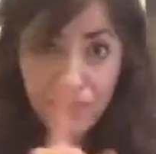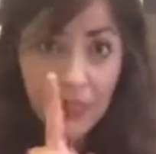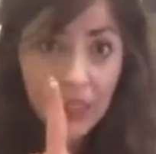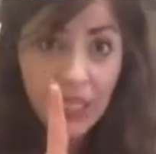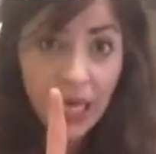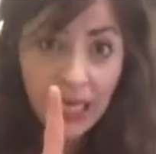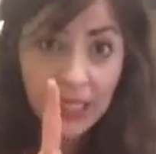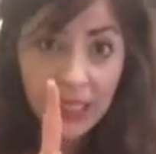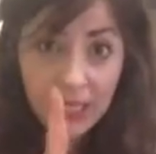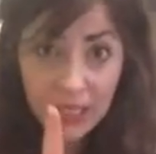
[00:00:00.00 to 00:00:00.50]

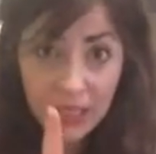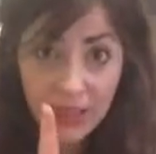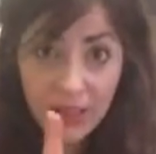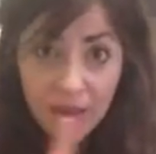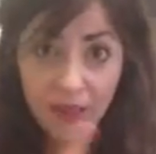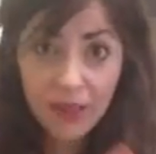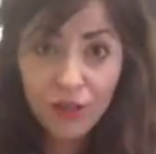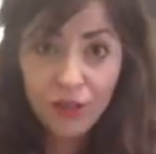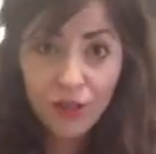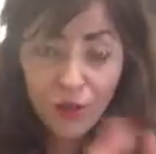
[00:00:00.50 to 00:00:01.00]
case
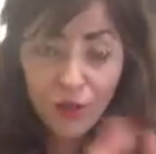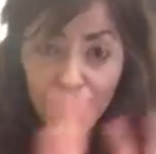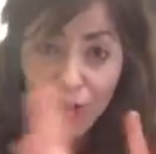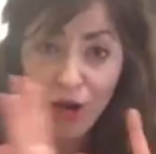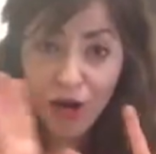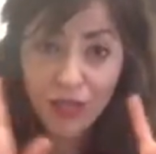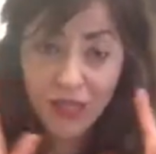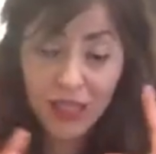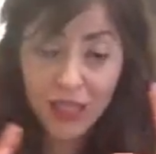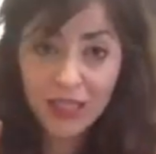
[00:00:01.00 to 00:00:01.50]
studies. Oh
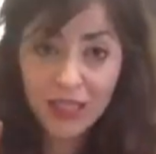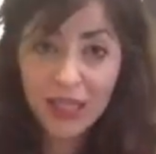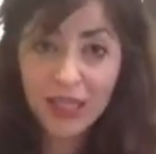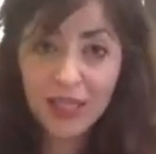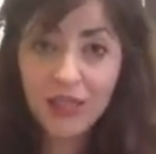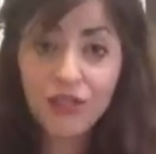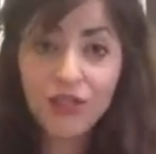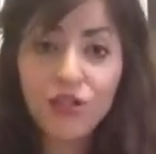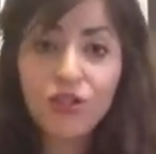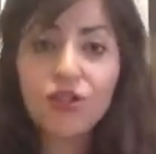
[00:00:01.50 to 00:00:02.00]
God, case
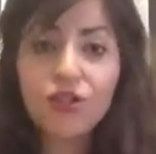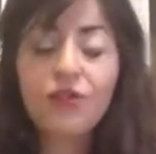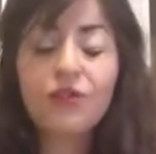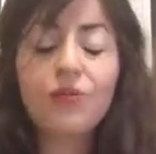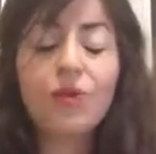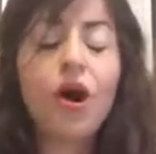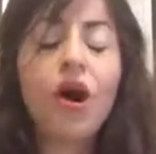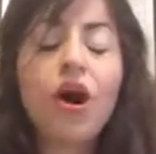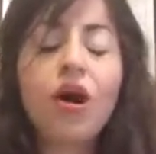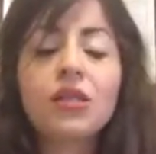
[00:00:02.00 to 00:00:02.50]
studies are
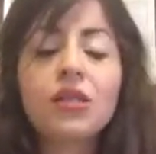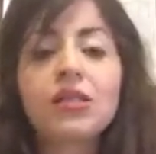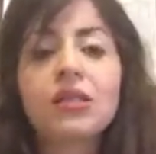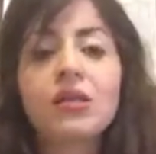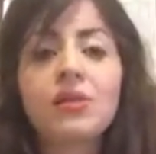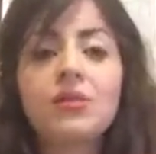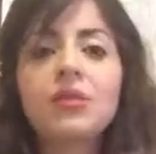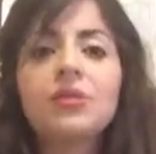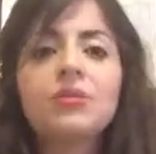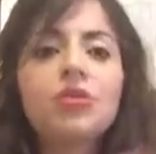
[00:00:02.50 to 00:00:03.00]

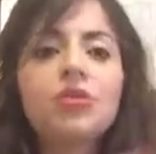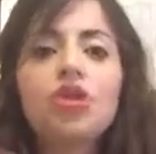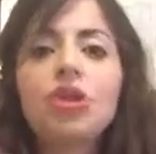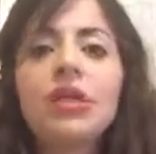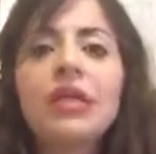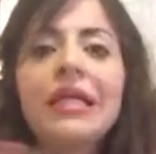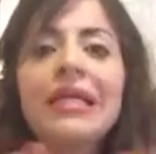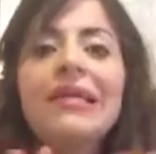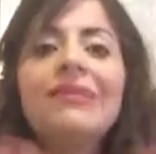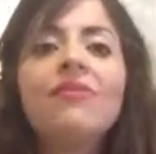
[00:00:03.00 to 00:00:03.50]
awesome,
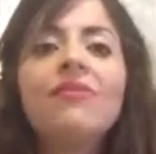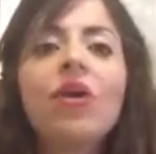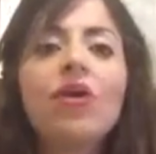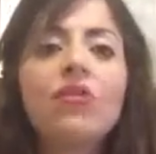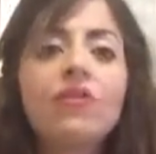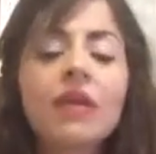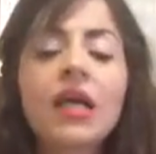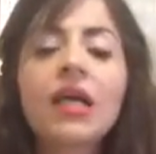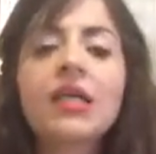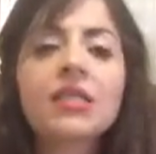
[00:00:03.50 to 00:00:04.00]
especially
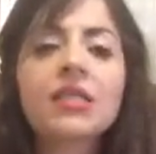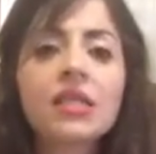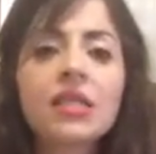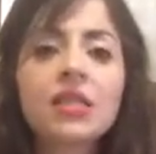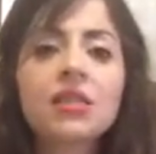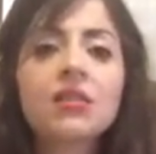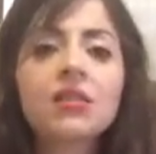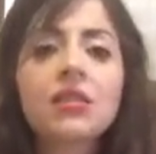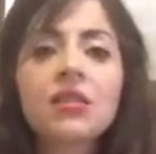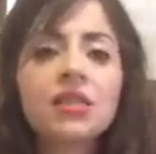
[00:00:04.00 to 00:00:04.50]
Evolve case
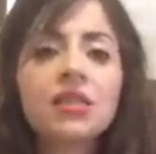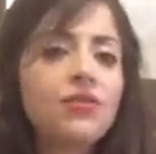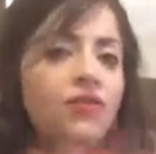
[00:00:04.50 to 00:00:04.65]
studies.